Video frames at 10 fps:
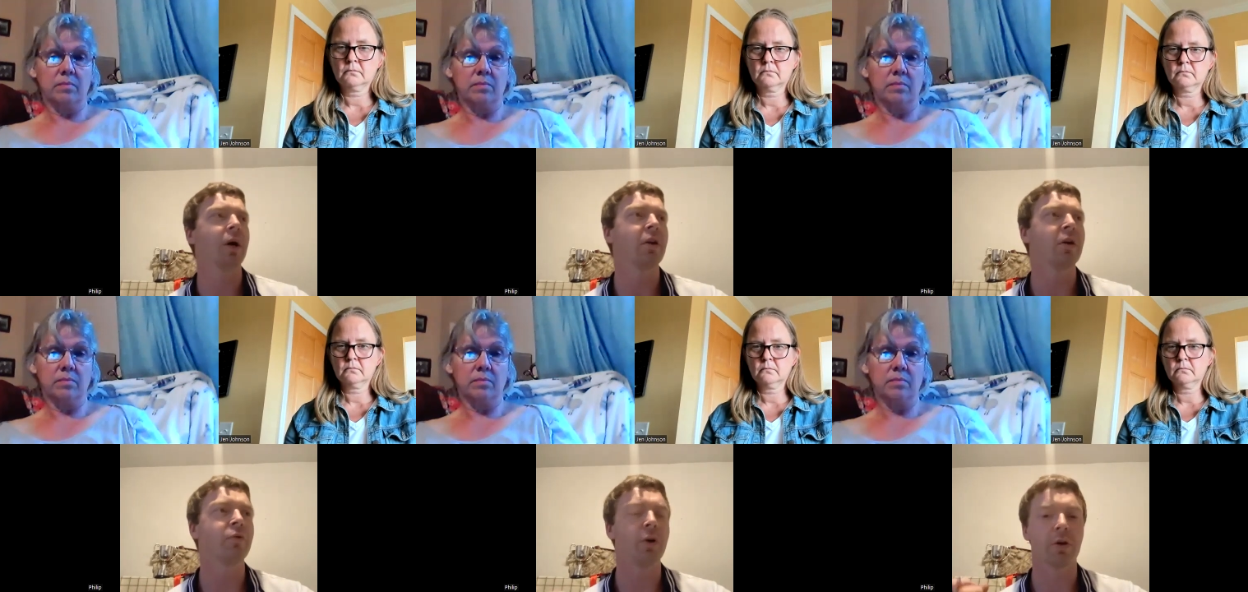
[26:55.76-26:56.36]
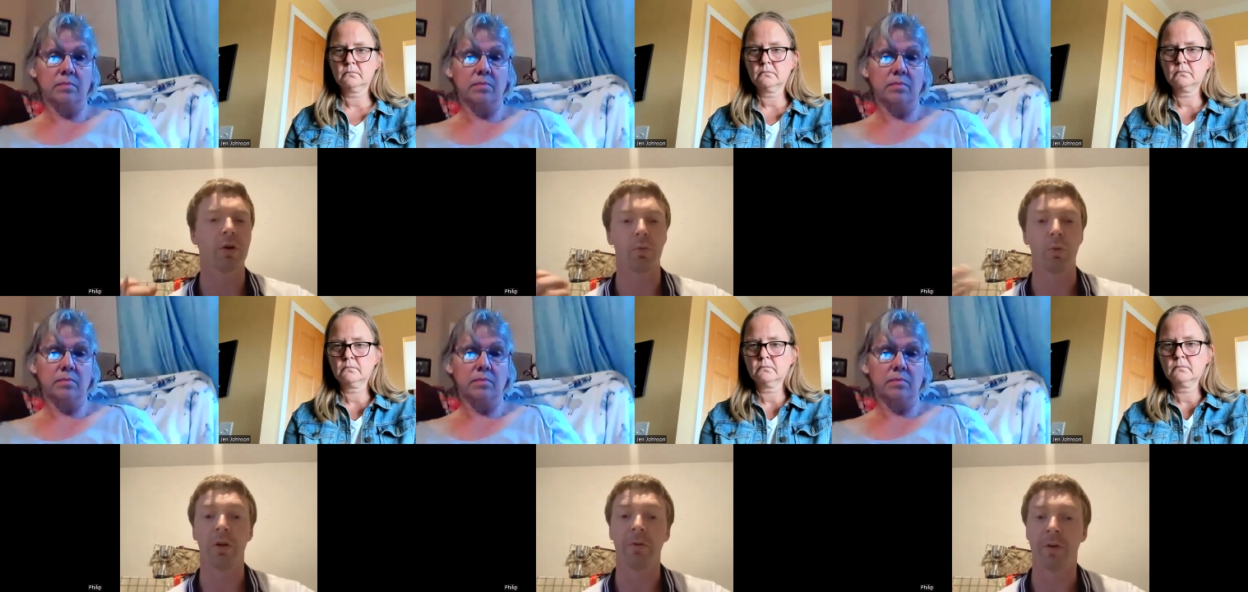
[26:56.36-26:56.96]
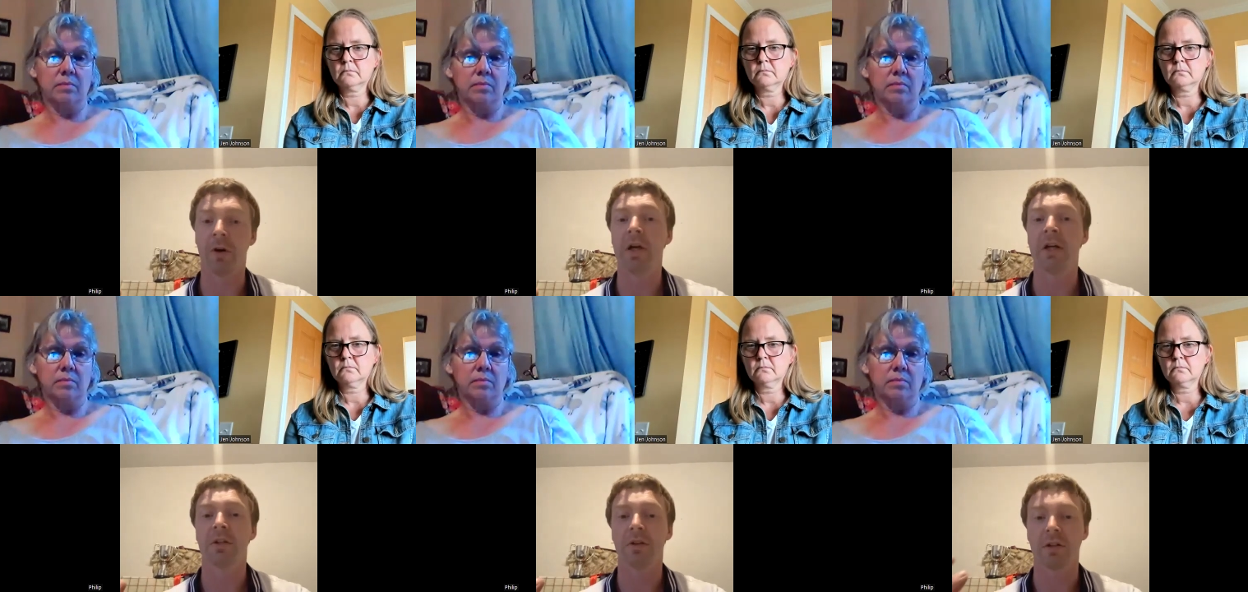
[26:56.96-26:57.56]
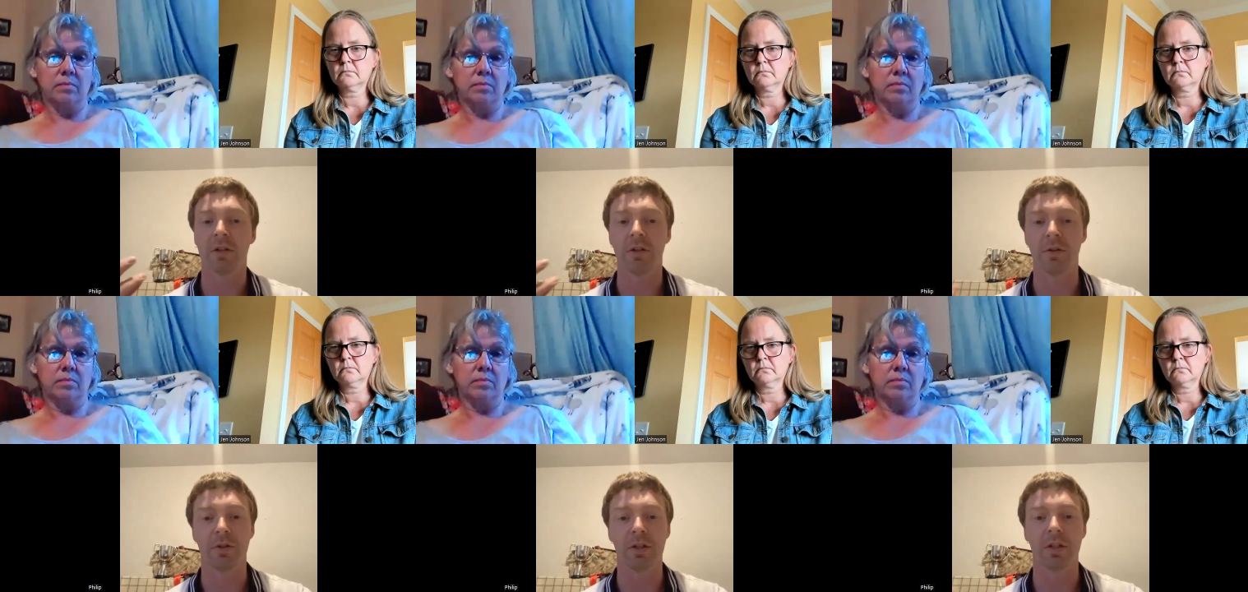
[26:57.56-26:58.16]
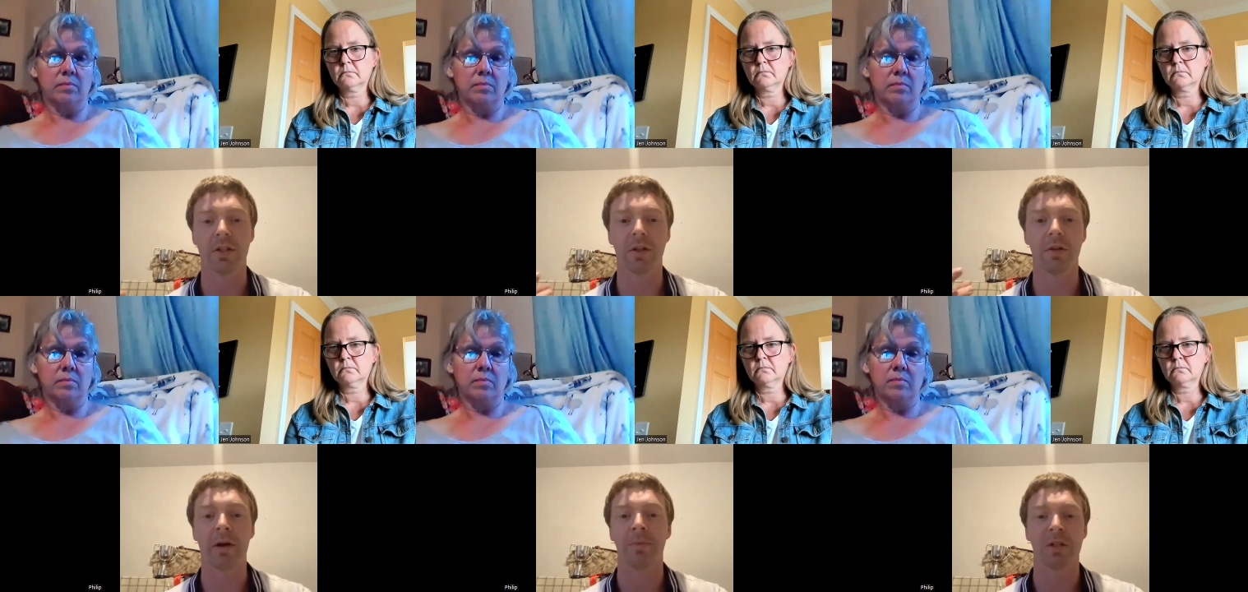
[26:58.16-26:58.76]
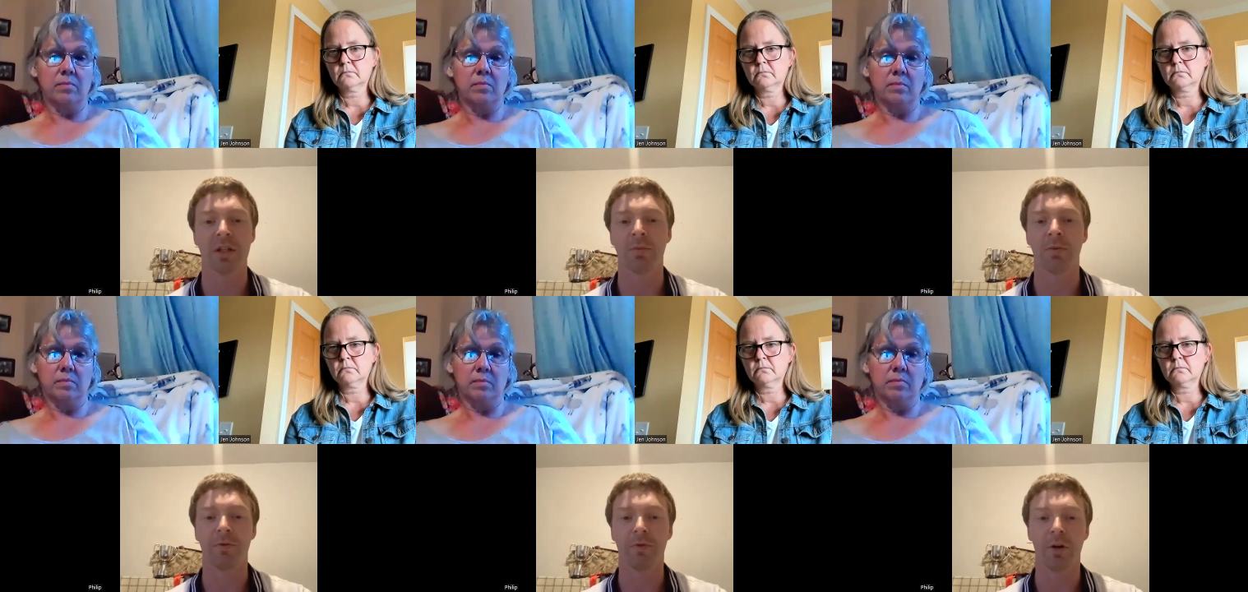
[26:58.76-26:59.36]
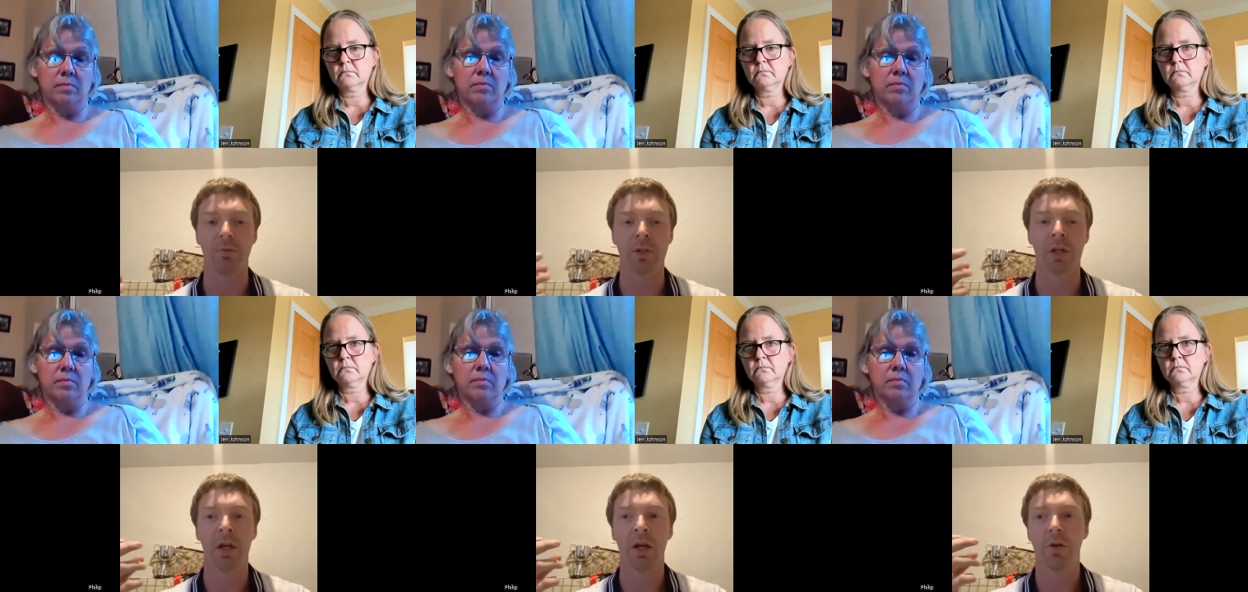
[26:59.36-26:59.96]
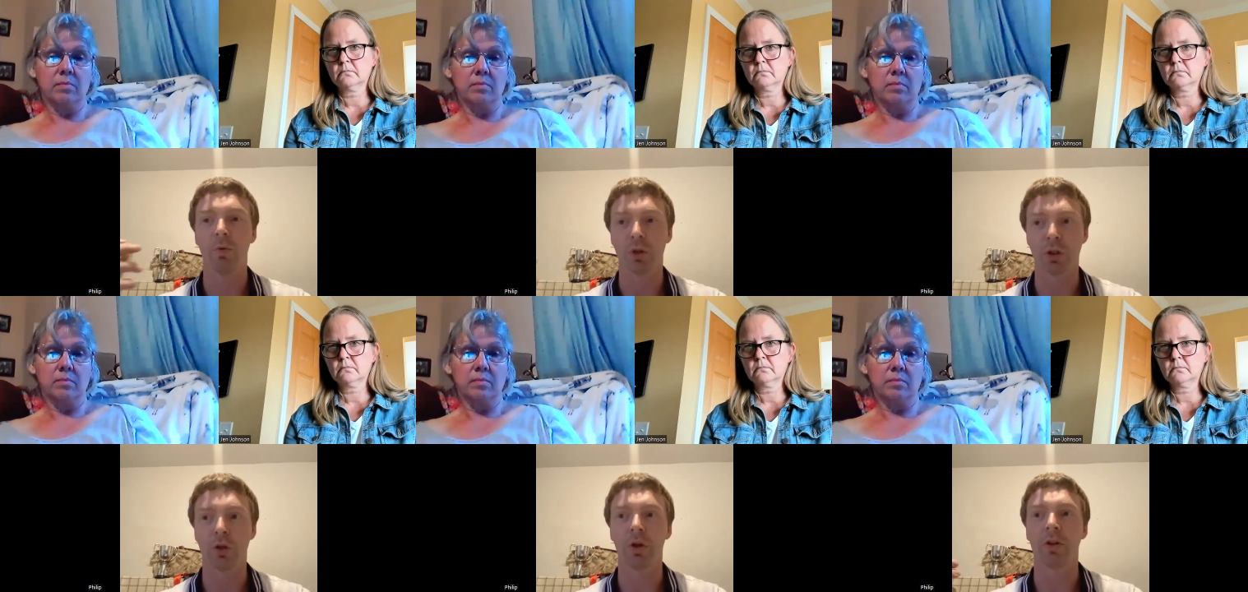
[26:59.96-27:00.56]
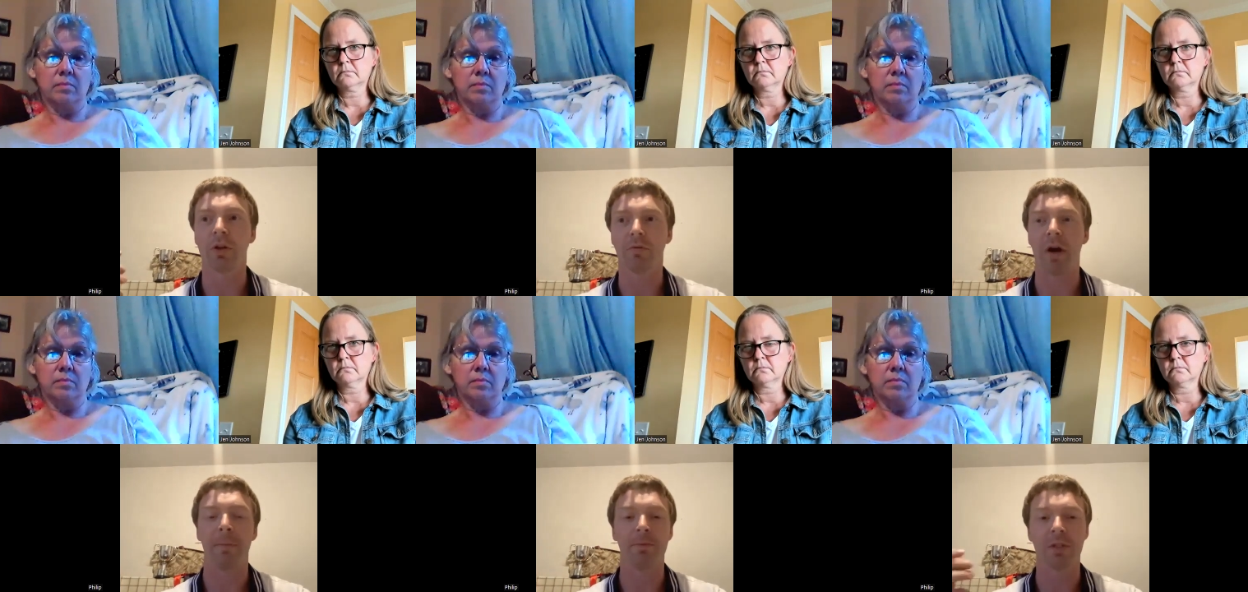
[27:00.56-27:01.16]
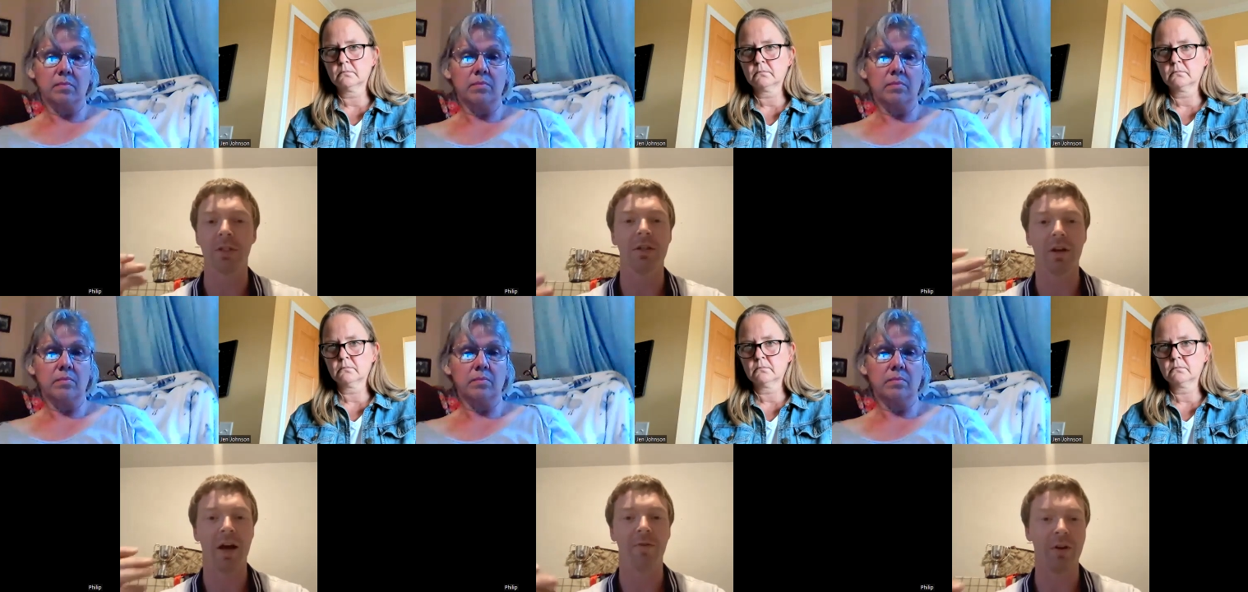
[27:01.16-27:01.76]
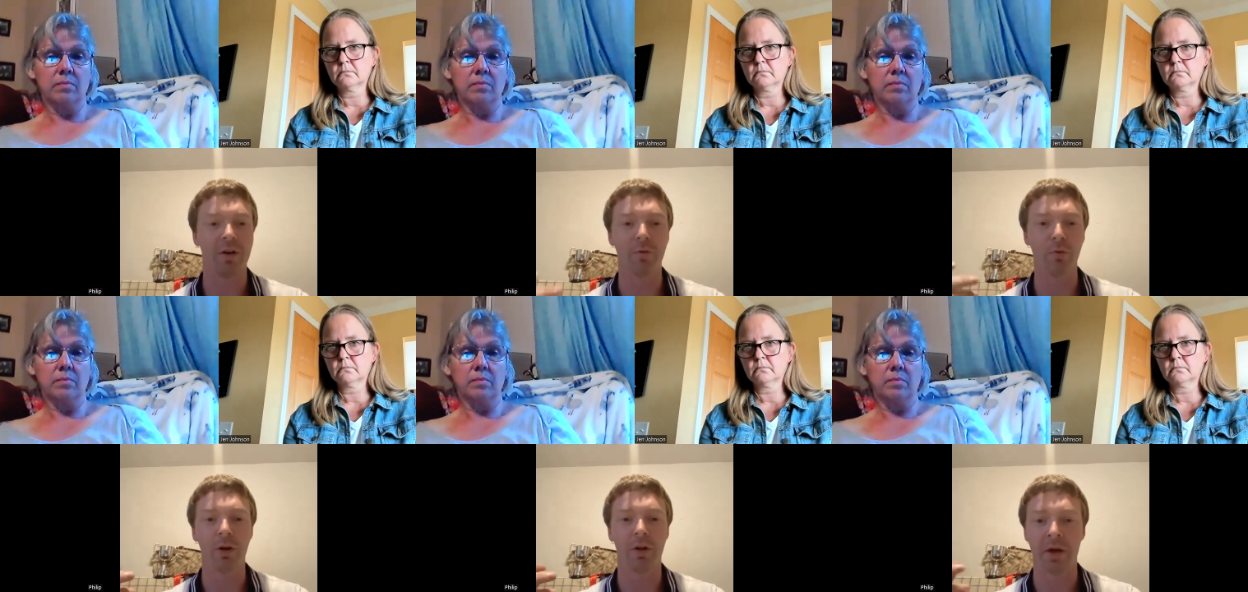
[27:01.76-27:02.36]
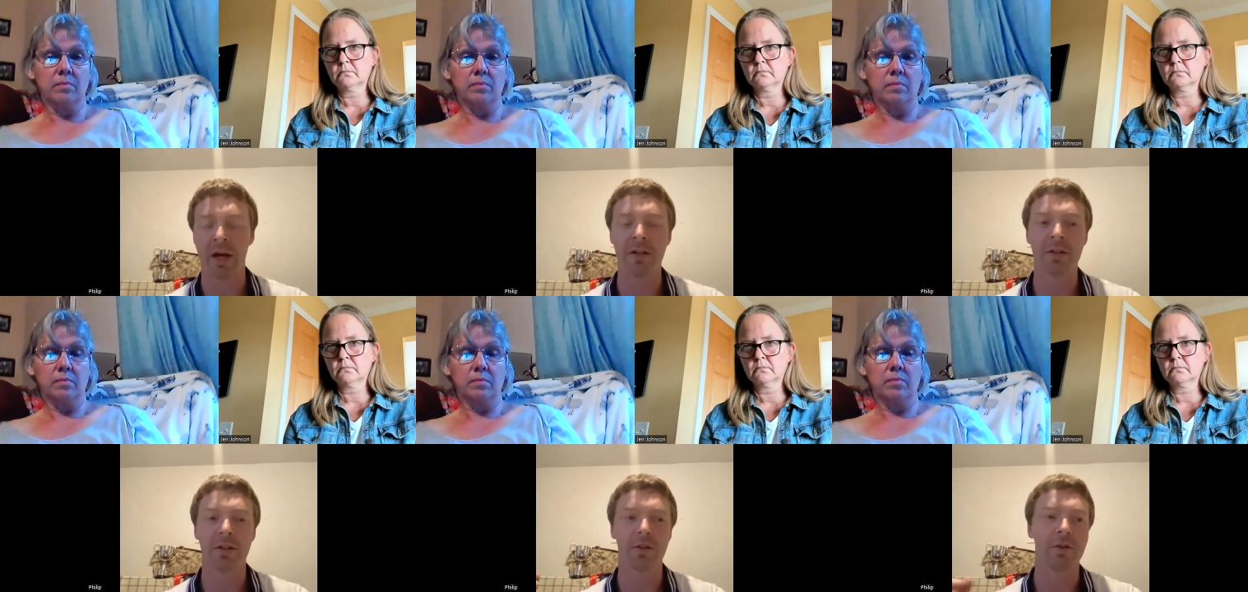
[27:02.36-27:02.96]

Speaker 1: a lot of work on wool on the forehead, because they noticed that the ram assessment forms were showing that rams didn't have a lot of wool on the head, so they